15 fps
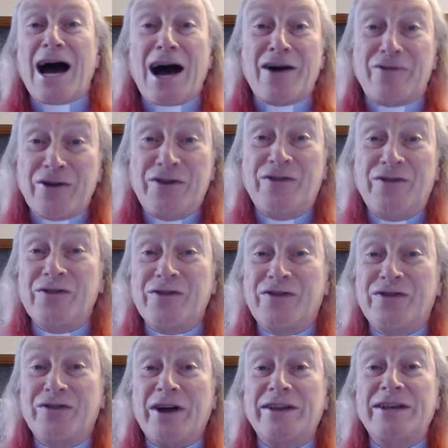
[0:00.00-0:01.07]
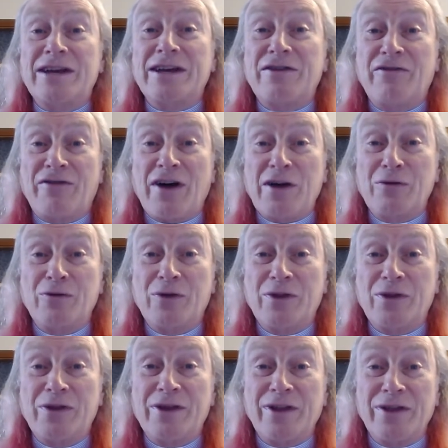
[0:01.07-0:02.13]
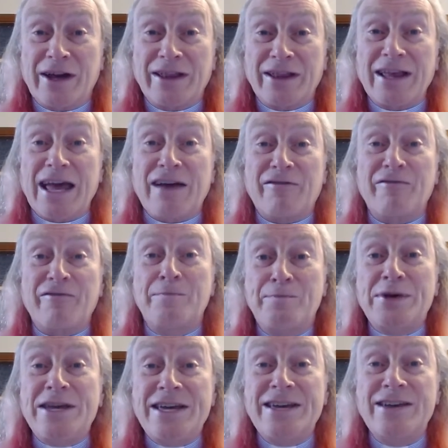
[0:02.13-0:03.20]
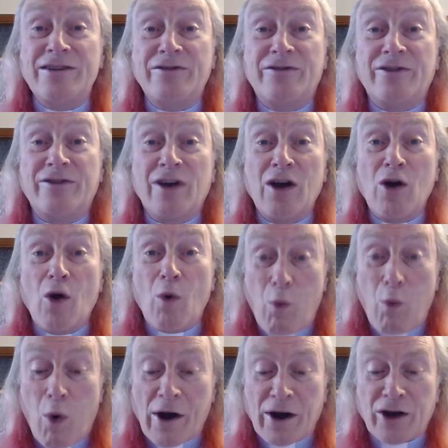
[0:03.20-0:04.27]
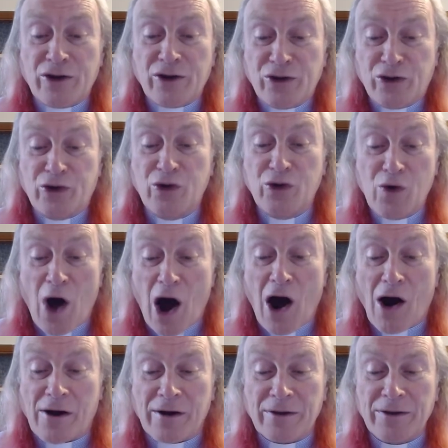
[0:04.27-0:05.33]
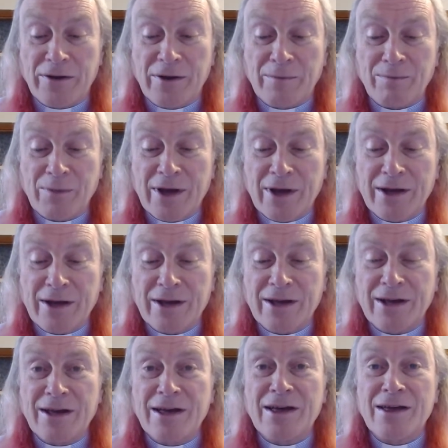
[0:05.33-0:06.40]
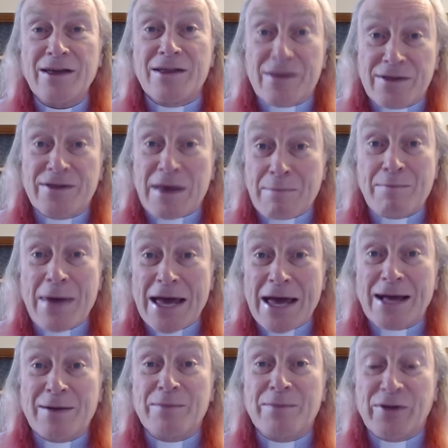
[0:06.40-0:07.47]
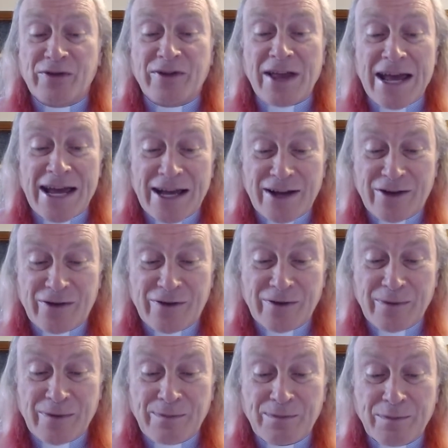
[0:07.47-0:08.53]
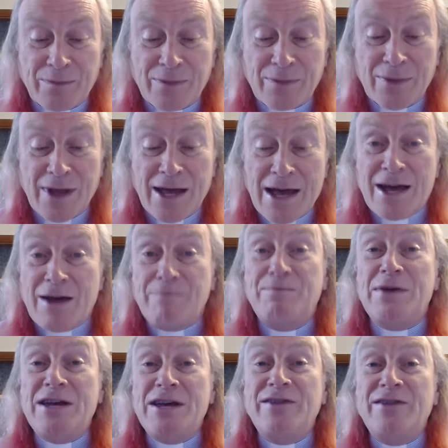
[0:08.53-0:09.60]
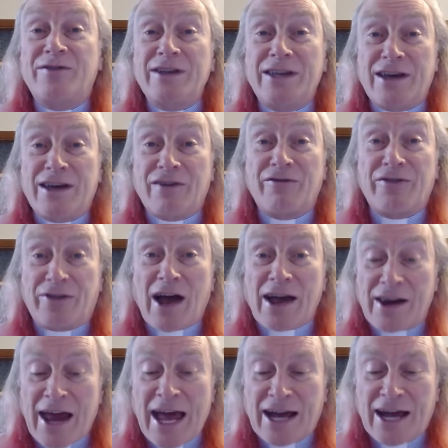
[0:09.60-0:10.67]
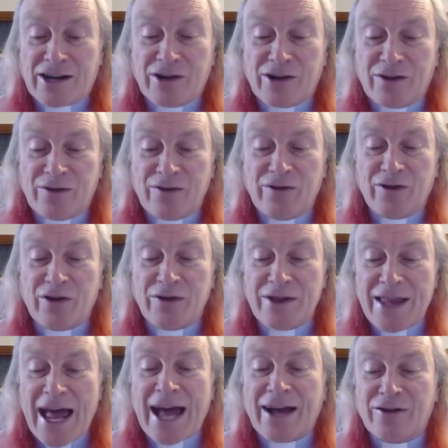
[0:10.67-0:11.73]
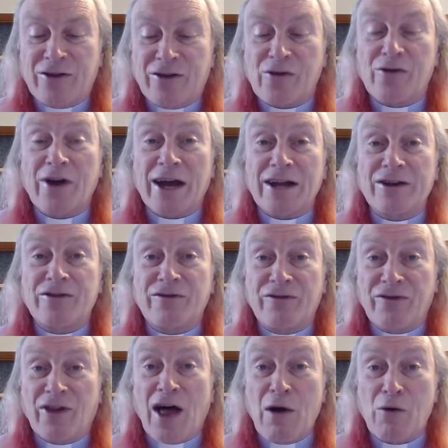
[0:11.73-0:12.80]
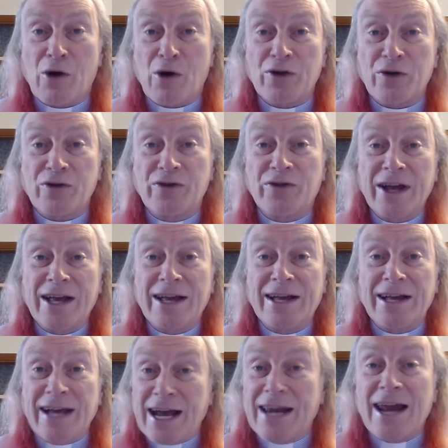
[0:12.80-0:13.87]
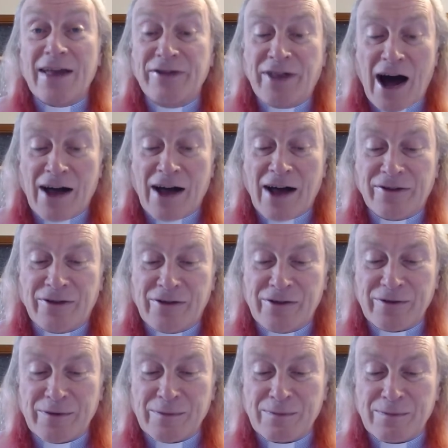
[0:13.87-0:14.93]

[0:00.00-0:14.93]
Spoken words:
A recent study found that if bees work too hard, they make mistakes. Bees give directions to nectar-rich flowers in a dance.